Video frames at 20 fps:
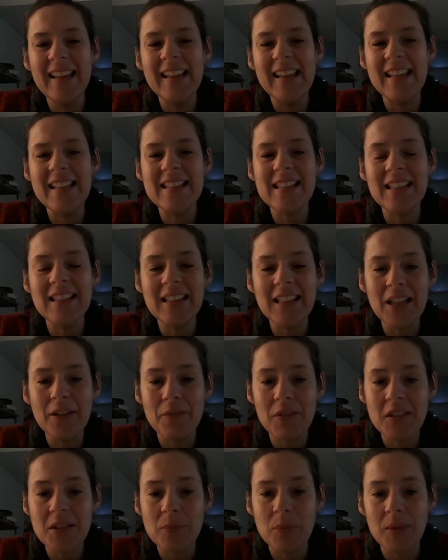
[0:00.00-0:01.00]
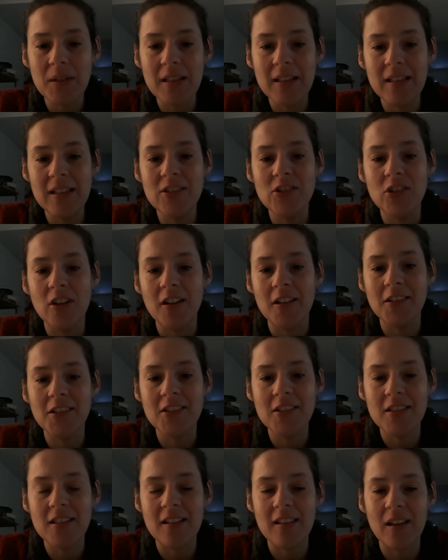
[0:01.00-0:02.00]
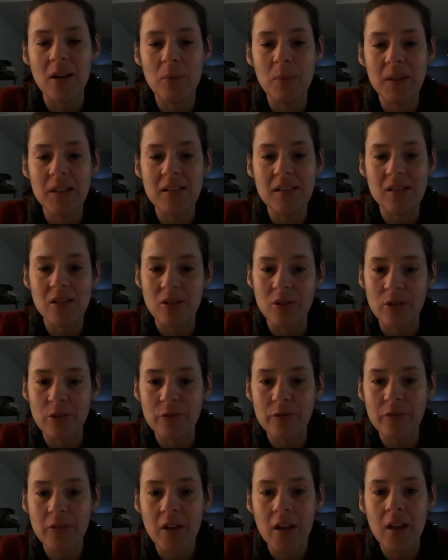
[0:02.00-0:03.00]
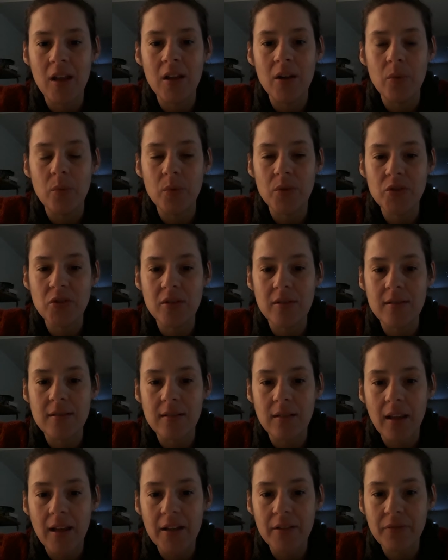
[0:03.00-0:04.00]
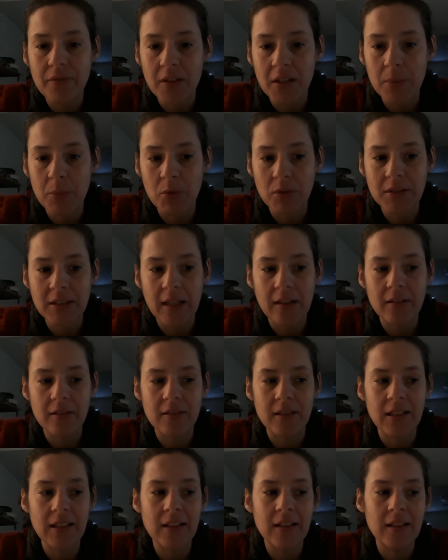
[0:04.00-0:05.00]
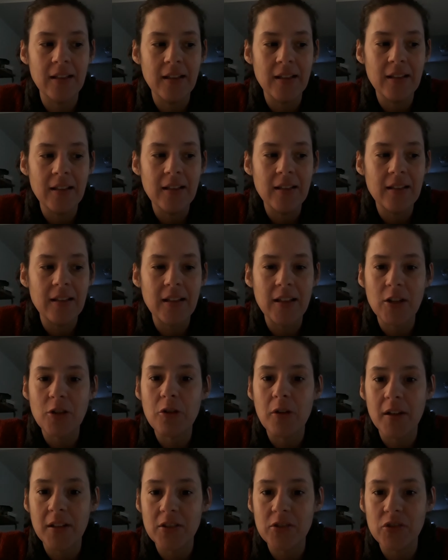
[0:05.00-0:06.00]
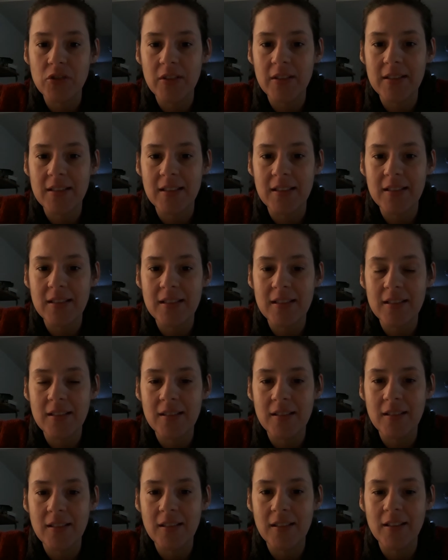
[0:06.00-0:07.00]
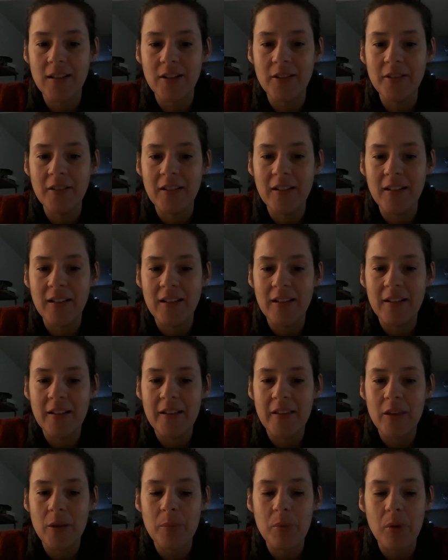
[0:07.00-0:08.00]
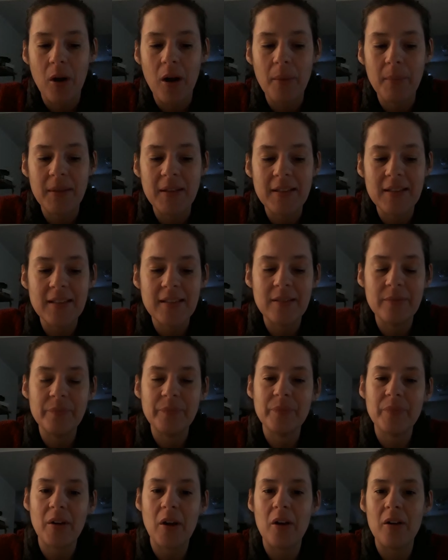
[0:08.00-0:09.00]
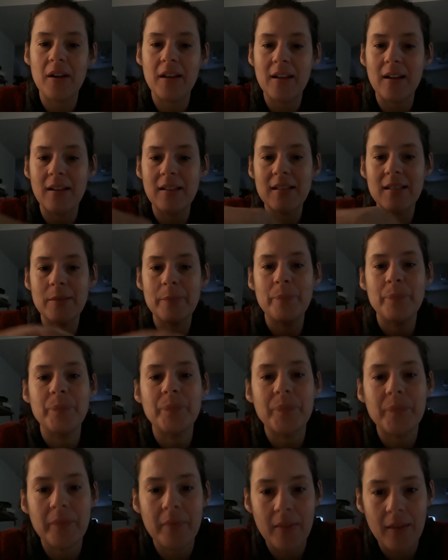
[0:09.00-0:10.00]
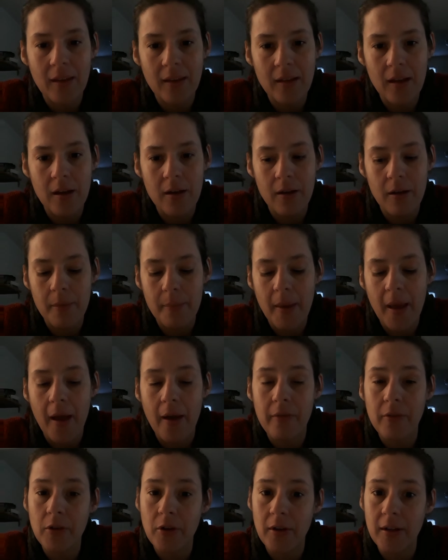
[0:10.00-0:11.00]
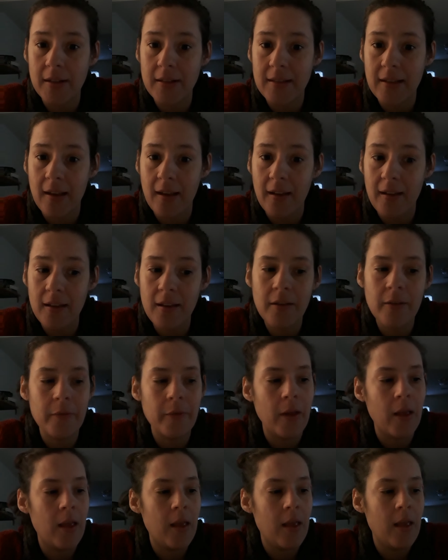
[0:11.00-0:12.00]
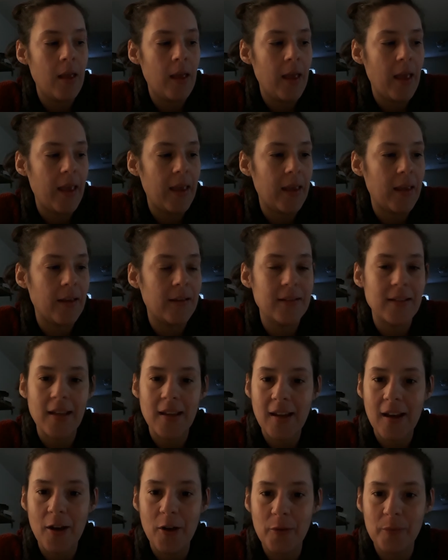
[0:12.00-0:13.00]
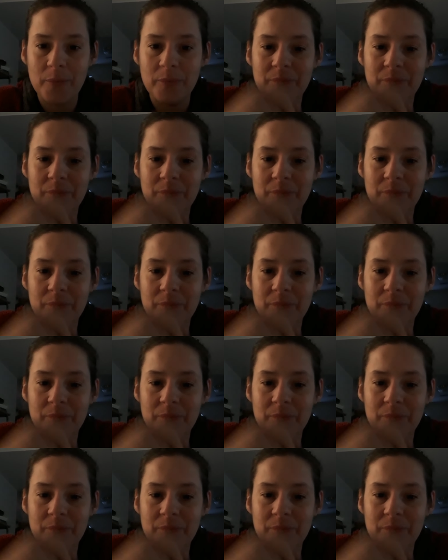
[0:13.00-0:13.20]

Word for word: he's going to give us what He judged that we deserve, which is life and immortality in Christ Jesus. You know, the promise. All right, guys. Um, have a great day and take care.